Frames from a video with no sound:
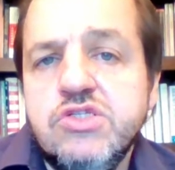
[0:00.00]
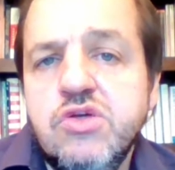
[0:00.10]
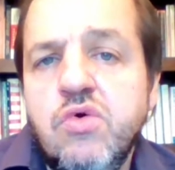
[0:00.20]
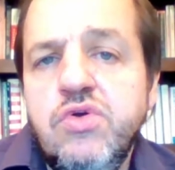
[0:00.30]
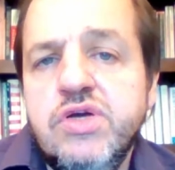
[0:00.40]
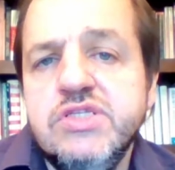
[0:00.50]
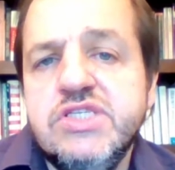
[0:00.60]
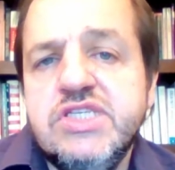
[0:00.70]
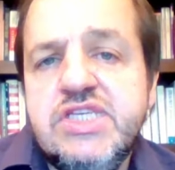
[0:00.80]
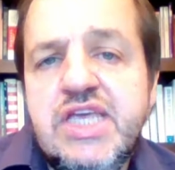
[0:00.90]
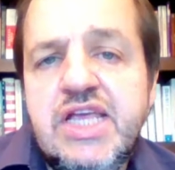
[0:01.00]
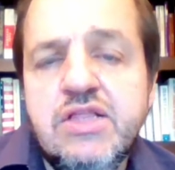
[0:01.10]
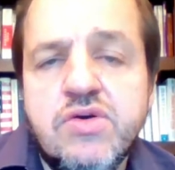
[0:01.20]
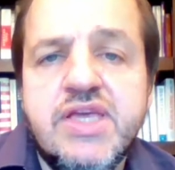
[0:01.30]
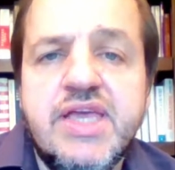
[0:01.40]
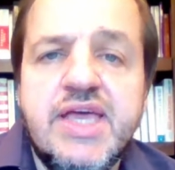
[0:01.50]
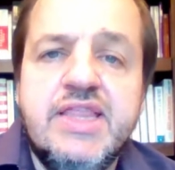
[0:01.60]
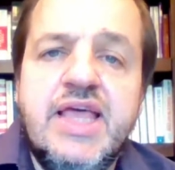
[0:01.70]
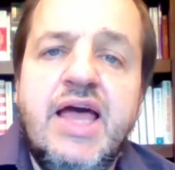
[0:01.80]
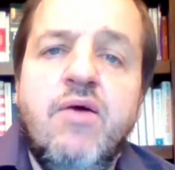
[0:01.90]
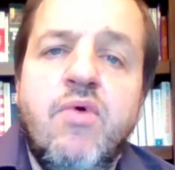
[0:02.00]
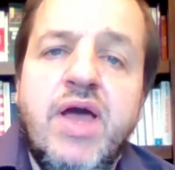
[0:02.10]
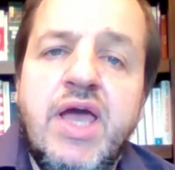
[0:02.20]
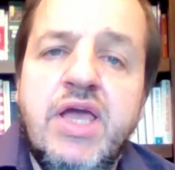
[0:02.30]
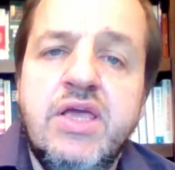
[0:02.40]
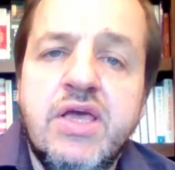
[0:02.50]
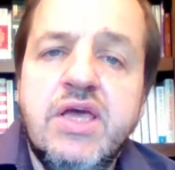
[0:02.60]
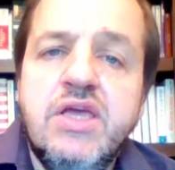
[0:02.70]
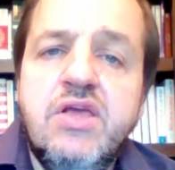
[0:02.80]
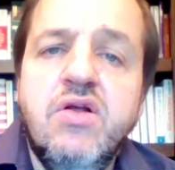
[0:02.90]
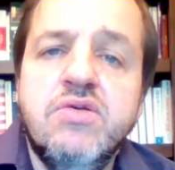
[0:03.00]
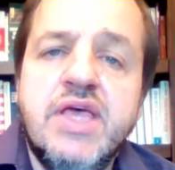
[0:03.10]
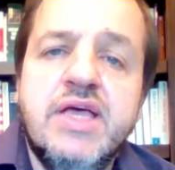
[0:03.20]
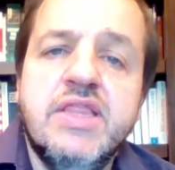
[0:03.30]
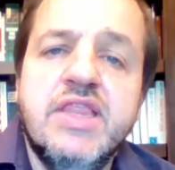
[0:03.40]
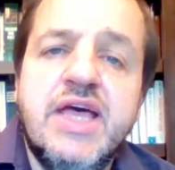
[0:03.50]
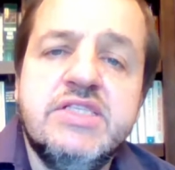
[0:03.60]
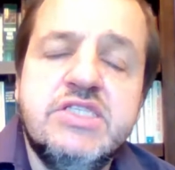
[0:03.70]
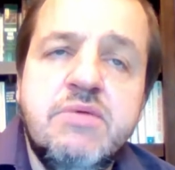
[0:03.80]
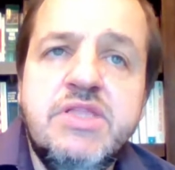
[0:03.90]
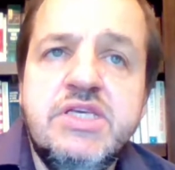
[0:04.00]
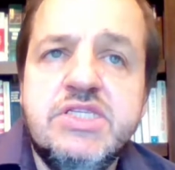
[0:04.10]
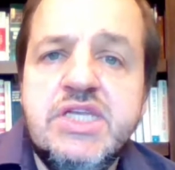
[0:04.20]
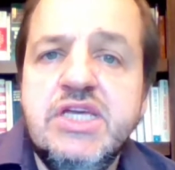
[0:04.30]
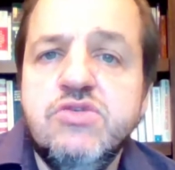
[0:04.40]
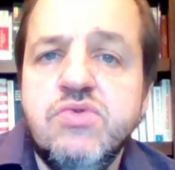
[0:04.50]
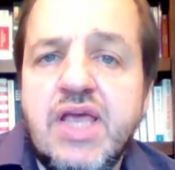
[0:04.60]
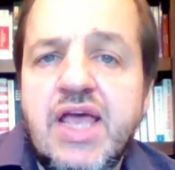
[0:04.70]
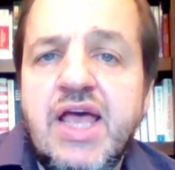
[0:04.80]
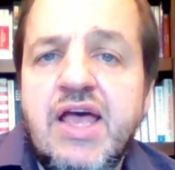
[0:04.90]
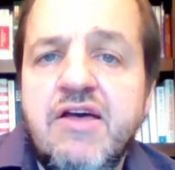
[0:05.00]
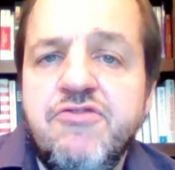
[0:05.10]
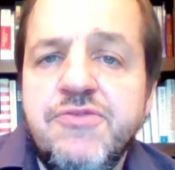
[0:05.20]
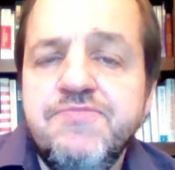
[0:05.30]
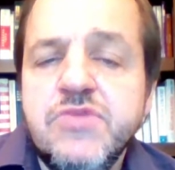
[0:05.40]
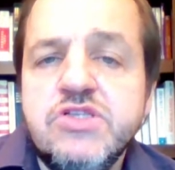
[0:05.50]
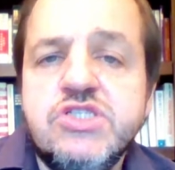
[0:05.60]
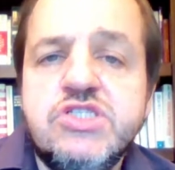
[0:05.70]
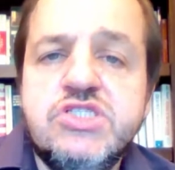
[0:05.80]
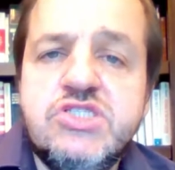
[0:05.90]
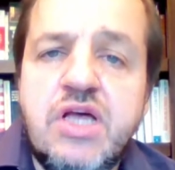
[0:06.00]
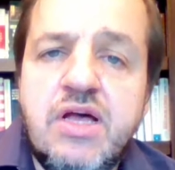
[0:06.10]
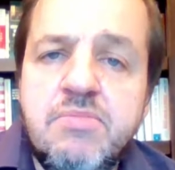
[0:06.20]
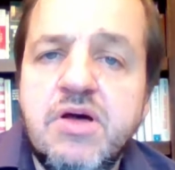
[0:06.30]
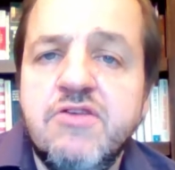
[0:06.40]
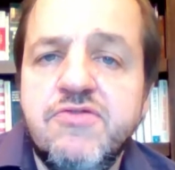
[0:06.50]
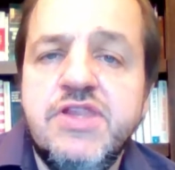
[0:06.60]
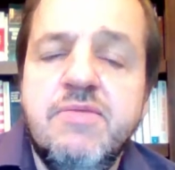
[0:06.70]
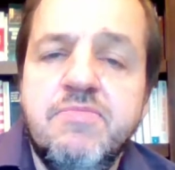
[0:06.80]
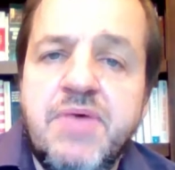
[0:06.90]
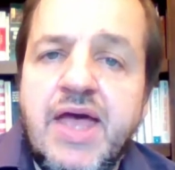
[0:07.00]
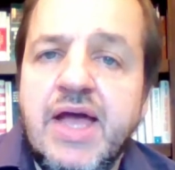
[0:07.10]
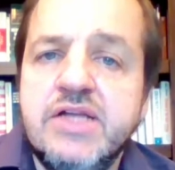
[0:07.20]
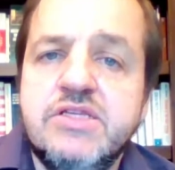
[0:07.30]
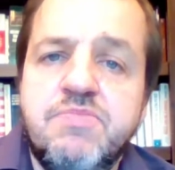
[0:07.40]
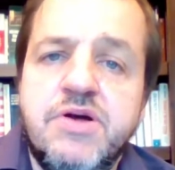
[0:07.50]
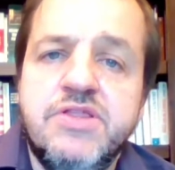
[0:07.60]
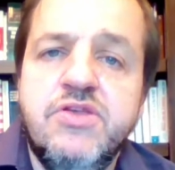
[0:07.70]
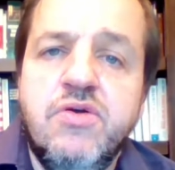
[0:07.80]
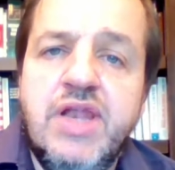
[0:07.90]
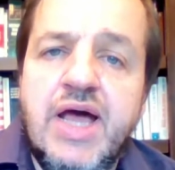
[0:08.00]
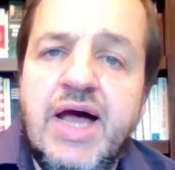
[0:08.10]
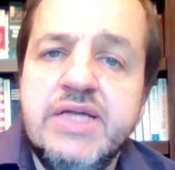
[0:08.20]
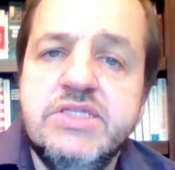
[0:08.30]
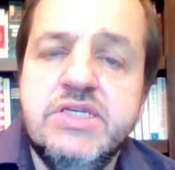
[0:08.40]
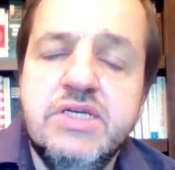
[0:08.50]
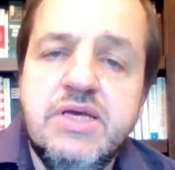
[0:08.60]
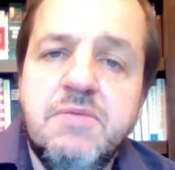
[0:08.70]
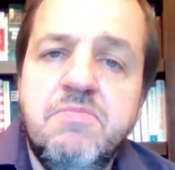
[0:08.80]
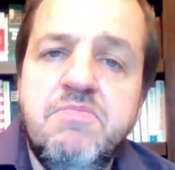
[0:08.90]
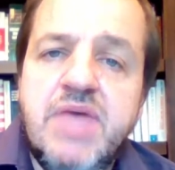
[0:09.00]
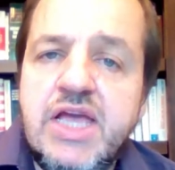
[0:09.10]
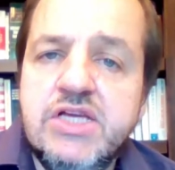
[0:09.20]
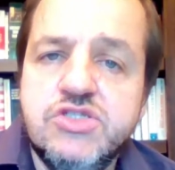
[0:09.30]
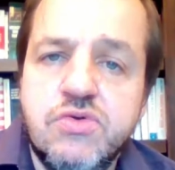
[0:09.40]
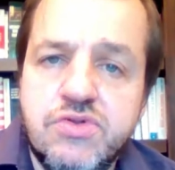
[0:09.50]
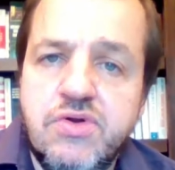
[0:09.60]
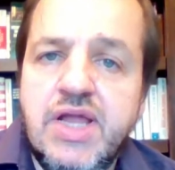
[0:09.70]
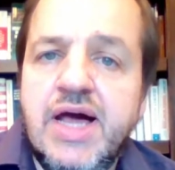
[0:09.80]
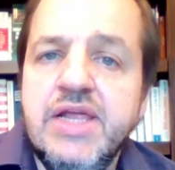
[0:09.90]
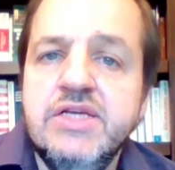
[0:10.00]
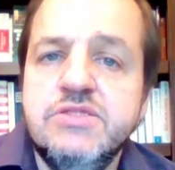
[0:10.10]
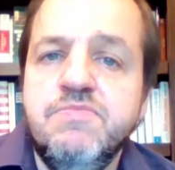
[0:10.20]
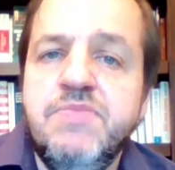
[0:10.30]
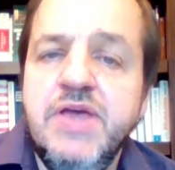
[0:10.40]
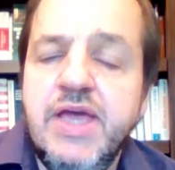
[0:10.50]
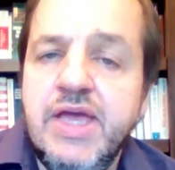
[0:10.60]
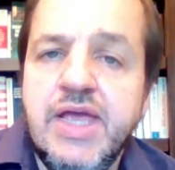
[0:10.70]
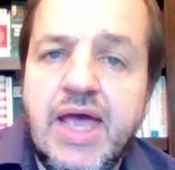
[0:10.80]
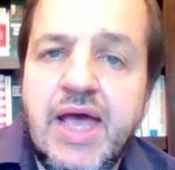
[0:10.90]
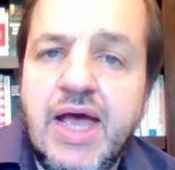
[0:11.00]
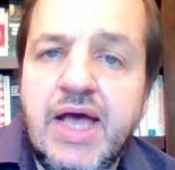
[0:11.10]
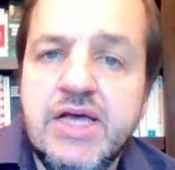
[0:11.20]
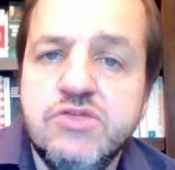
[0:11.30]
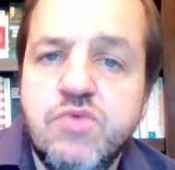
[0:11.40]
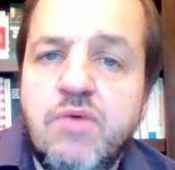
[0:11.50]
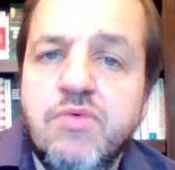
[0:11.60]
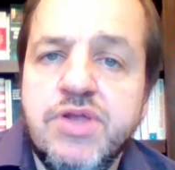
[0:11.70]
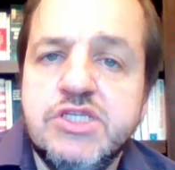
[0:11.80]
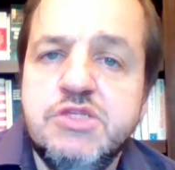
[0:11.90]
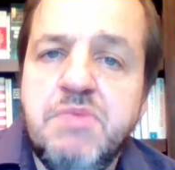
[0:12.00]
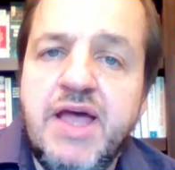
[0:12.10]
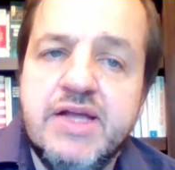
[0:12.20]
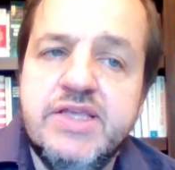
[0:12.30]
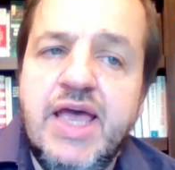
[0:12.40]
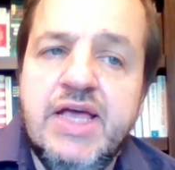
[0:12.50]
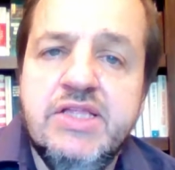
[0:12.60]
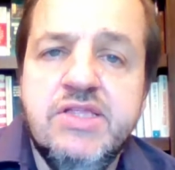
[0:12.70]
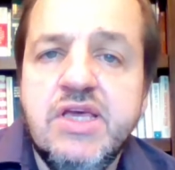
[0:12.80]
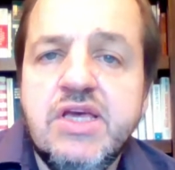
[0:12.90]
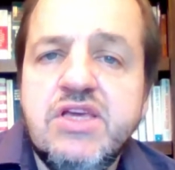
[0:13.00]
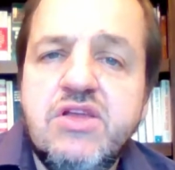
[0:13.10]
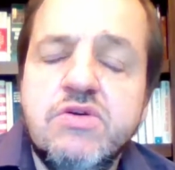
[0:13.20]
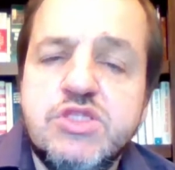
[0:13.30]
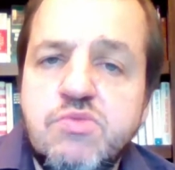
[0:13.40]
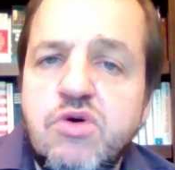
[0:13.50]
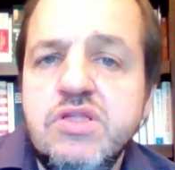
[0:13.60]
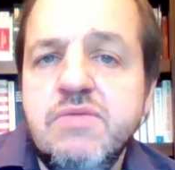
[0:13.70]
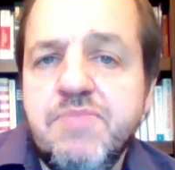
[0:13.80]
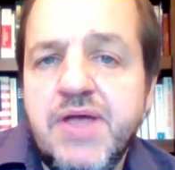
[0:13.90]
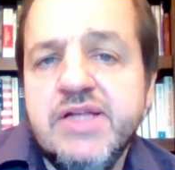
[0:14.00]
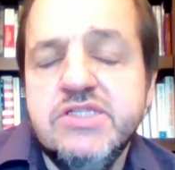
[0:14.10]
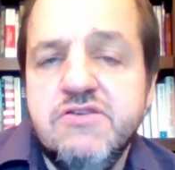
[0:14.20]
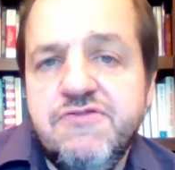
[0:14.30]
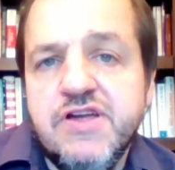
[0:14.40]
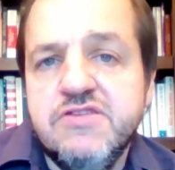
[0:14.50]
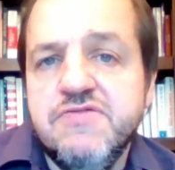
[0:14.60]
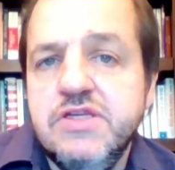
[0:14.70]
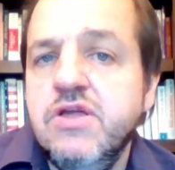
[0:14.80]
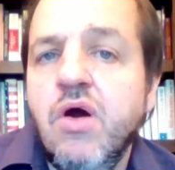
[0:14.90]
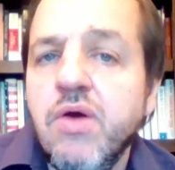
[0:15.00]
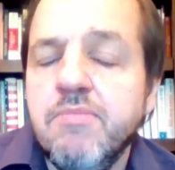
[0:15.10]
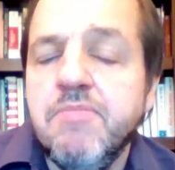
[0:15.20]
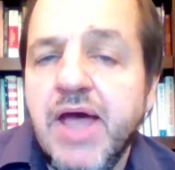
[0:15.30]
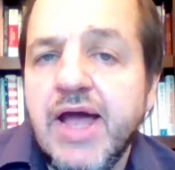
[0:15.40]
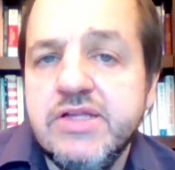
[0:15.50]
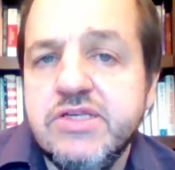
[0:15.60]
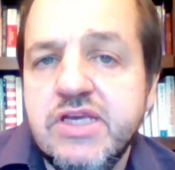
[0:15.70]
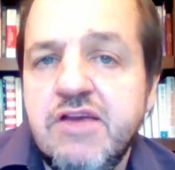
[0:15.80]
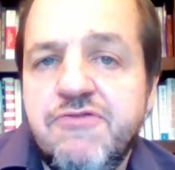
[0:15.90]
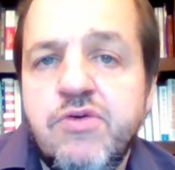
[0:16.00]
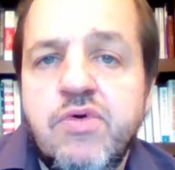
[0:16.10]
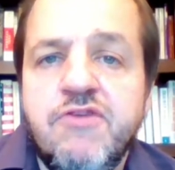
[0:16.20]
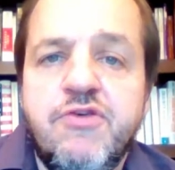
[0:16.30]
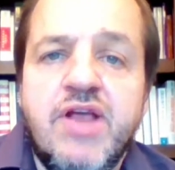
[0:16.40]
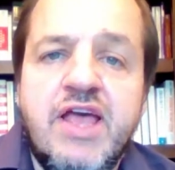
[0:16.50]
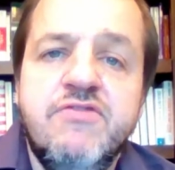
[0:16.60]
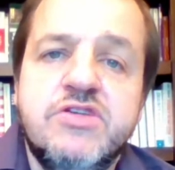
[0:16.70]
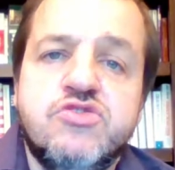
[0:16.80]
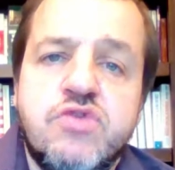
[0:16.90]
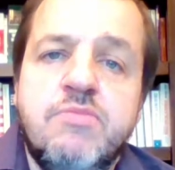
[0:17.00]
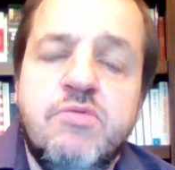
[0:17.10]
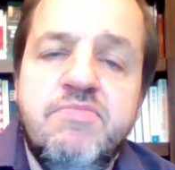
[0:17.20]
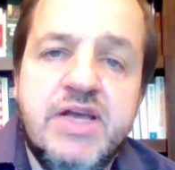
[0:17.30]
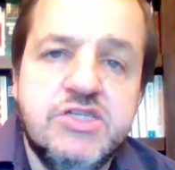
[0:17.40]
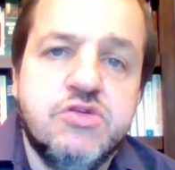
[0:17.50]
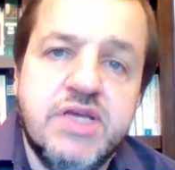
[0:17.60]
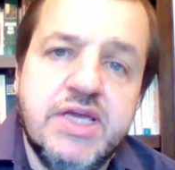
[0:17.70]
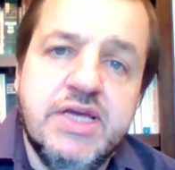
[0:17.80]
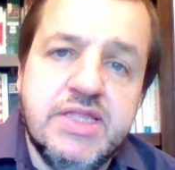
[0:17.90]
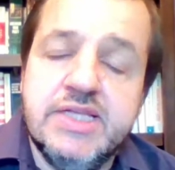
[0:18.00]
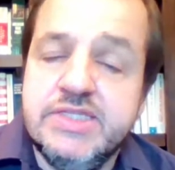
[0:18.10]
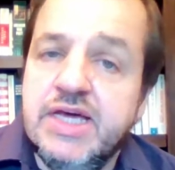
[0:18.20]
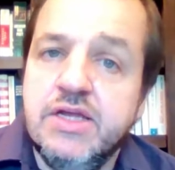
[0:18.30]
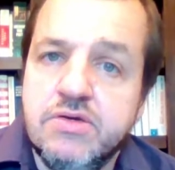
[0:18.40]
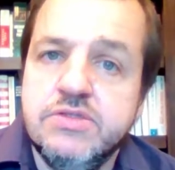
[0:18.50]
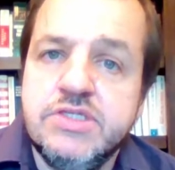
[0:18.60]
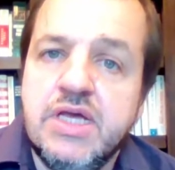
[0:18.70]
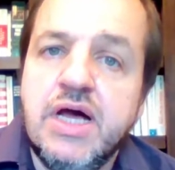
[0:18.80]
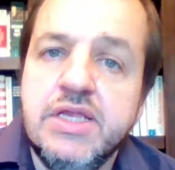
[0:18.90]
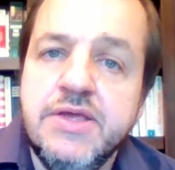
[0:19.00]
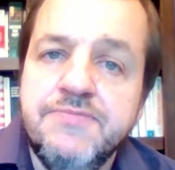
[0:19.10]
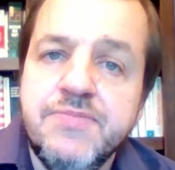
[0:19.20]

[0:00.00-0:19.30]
you can see, looking at that way, that some of these things would have some of an impact, but they're not major. They're not as big as one would expect. And a small impact is effectively no impact. If you're having trouble measuring it, that's not a good sign.